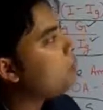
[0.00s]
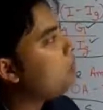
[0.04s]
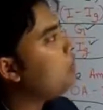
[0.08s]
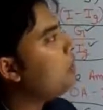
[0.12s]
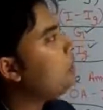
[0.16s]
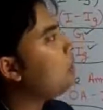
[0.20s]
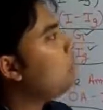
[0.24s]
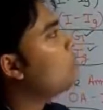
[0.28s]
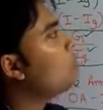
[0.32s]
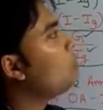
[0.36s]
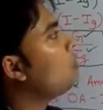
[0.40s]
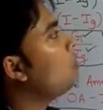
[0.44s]

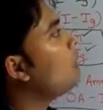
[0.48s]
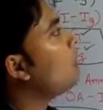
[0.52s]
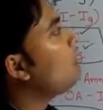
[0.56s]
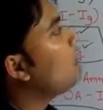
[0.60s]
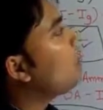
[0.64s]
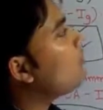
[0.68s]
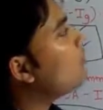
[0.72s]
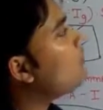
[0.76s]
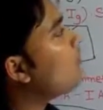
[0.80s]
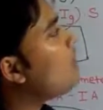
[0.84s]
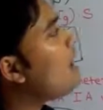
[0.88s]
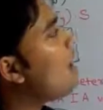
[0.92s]
we could
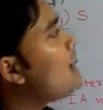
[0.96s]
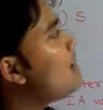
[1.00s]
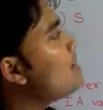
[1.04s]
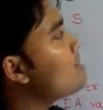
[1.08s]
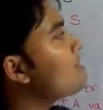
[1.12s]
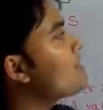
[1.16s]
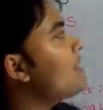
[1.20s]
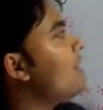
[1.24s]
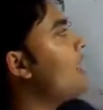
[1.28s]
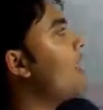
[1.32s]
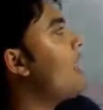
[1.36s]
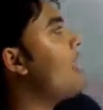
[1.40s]

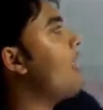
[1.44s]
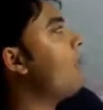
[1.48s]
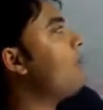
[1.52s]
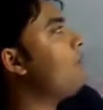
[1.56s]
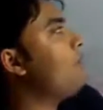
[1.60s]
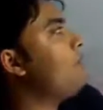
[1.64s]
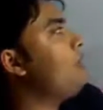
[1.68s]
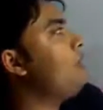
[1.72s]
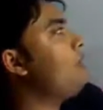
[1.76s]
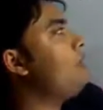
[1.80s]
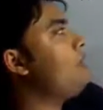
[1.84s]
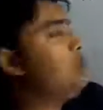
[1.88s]
devise an
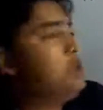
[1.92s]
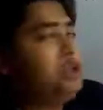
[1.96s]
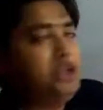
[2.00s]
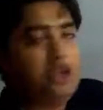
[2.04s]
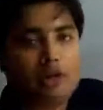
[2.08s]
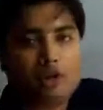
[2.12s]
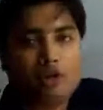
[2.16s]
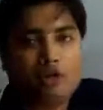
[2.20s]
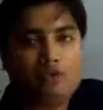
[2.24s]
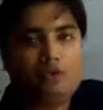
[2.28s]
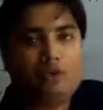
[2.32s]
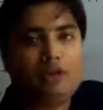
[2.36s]

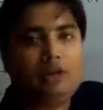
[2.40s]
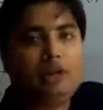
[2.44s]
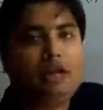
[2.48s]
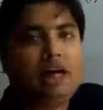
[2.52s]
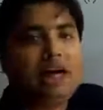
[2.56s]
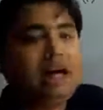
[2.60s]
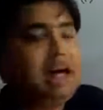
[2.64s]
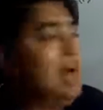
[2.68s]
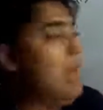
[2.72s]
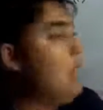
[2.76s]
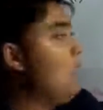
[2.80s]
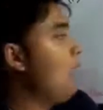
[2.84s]
ammeter with the
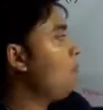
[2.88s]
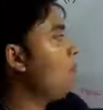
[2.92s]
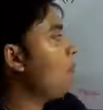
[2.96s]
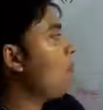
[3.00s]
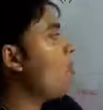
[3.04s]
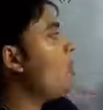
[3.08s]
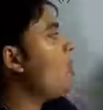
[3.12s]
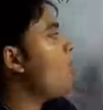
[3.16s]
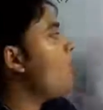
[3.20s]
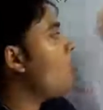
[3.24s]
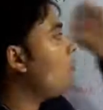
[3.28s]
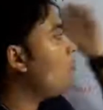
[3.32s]
help
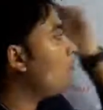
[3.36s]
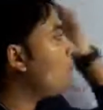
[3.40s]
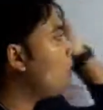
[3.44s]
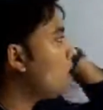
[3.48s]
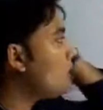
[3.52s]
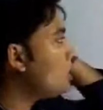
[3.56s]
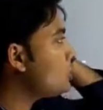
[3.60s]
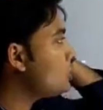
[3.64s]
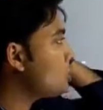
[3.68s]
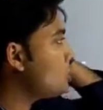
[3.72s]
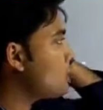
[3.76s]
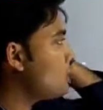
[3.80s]
of
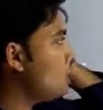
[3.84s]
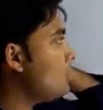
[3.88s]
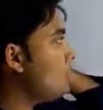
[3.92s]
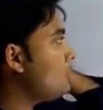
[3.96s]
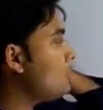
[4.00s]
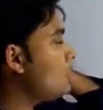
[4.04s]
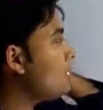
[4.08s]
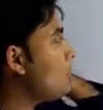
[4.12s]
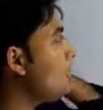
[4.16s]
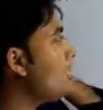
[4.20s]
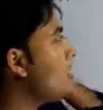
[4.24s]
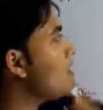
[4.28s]
a
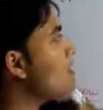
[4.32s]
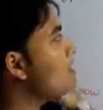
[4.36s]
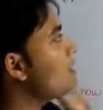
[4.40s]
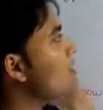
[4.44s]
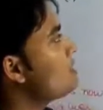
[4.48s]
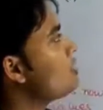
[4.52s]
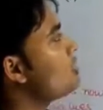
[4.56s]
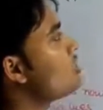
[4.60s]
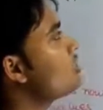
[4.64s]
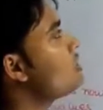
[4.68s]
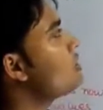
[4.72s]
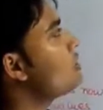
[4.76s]
shunt
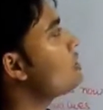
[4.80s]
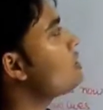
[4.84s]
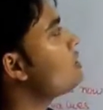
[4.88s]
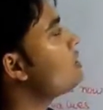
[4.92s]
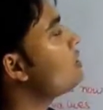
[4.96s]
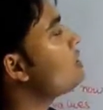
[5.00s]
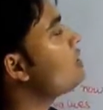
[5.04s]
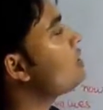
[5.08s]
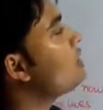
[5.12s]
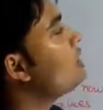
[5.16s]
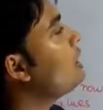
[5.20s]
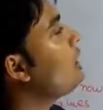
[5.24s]

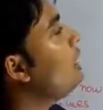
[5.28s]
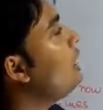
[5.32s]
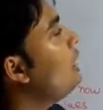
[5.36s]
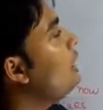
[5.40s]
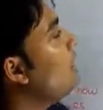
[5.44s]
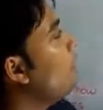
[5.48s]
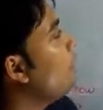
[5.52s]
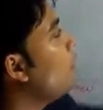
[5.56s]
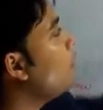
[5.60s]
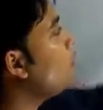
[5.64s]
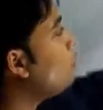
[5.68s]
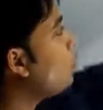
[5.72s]
resistance
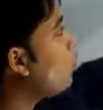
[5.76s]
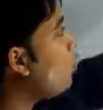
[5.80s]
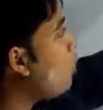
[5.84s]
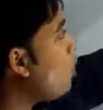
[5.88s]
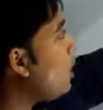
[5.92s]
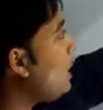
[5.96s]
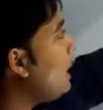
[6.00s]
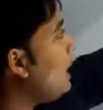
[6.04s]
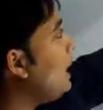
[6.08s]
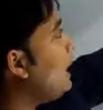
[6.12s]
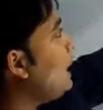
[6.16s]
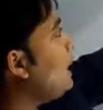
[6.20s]

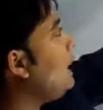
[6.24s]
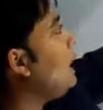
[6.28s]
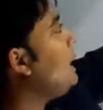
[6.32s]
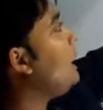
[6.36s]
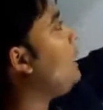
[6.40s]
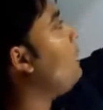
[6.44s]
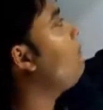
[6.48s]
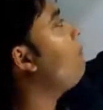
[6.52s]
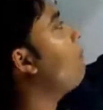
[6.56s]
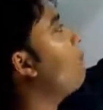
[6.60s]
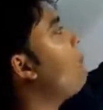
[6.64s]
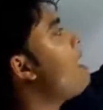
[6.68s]
going
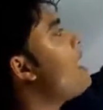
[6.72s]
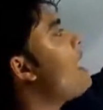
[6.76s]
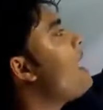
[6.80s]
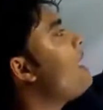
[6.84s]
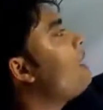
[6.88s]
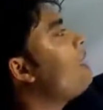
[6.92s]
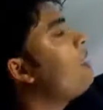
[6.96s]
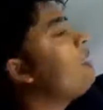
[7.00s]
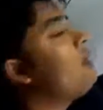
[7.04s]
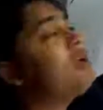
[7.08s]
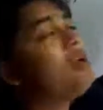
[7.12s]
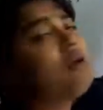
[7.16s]
in
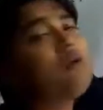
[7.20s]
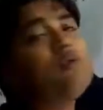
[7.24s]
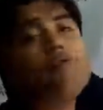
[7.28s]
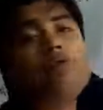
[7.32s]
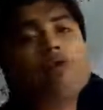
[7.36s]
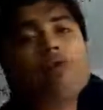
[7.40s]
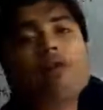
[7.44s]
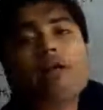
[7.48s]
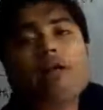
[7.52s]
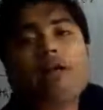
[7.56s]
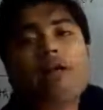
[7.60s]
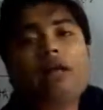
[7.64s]
parallel
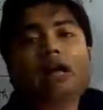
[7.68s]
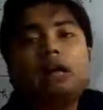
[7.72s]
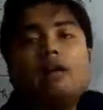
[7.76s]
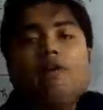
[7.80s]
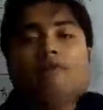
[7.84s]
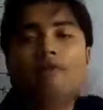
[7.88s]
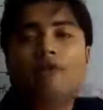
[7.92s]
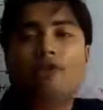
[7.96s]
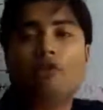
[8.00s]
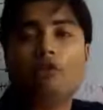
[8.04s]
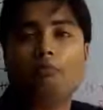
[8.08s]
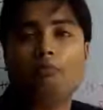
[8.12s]
with the
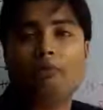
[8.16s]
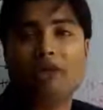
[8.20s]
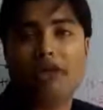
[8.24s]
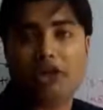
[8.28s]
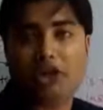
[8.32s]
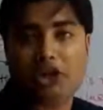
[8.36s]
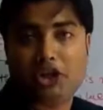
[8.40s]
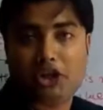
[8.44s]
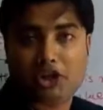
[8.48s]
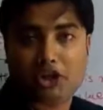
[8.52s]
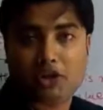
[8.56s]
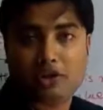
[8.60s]

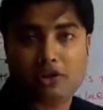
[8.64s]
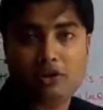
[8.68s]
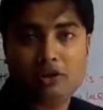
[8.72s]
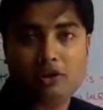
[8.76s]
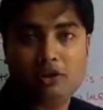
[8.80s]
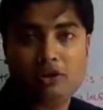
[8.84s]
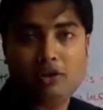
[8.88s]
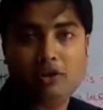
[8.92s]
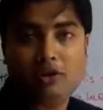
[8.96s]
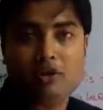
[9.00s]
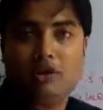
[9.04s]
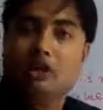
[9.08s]
galvanometer,
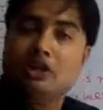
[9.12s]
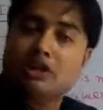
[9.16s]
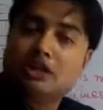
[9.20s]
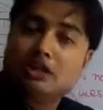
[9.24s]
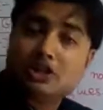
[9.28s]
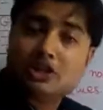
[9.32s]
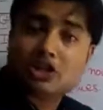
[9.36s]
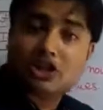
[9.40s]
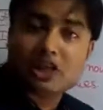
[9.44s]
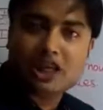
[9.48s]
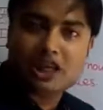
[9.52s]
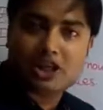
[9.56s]

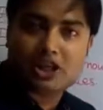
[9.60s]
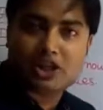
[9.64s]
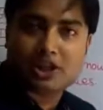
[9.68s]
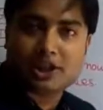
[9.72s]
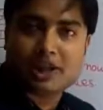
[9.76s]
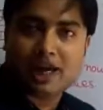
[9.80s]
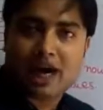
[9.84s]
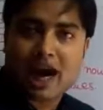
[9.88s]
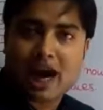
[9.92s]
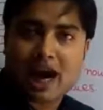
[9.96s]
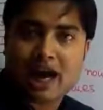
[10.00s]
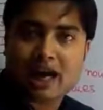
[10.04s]
such
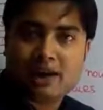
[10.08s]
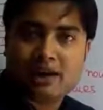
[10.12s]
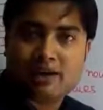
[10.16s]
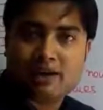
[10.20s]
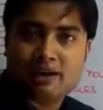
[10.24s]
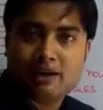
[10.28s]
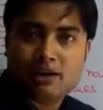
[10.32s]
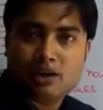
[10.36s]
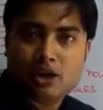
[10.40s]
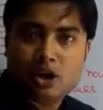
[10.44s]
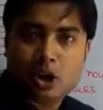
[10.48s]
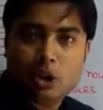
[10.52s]
that
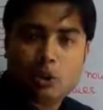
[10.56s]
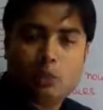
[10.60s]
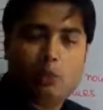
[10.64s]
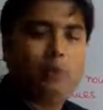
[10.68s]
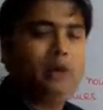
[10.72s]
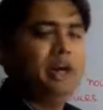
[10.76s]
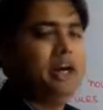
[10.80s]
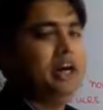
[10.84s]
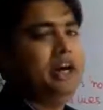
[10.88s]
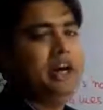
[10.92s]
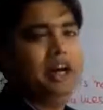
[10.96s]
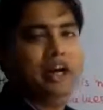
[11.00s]

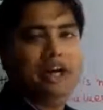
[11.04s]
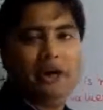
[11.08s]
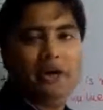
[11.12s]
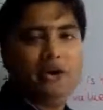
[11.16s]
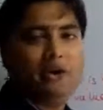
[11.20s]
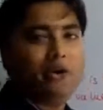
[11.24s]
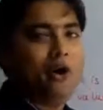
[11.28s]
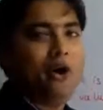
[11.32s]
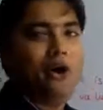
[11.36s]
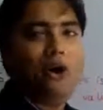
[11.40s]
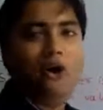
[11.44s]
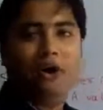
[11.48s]
we need
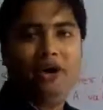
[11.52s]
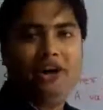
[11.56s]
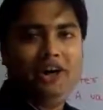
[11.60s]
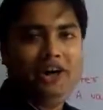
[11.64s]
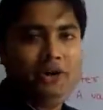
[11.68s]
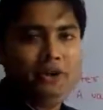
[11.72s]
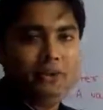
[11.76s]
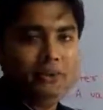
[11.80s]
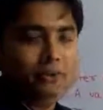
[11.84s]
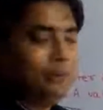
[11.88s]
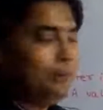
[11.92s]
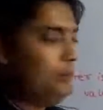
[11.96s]
not
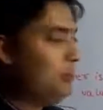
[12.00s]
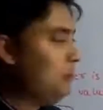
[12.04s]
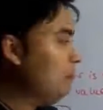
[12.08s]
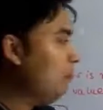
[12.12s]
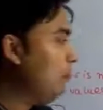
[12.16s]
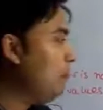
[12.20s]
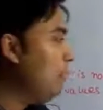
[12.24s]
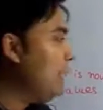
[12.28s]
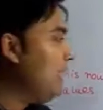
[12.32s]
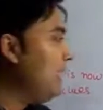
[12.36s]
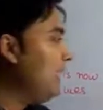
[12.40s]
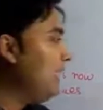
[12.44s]
to
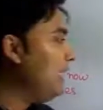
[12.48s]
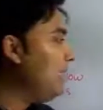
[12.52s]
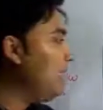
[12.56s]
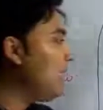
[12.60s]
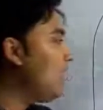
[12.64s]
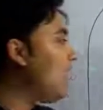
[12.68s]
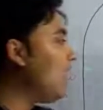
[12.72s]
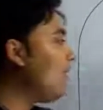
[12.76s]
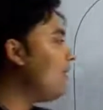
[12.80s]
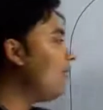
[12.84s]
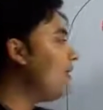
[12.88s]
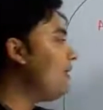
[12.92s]
bring
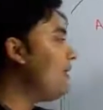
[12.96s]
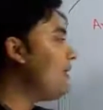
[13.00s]
down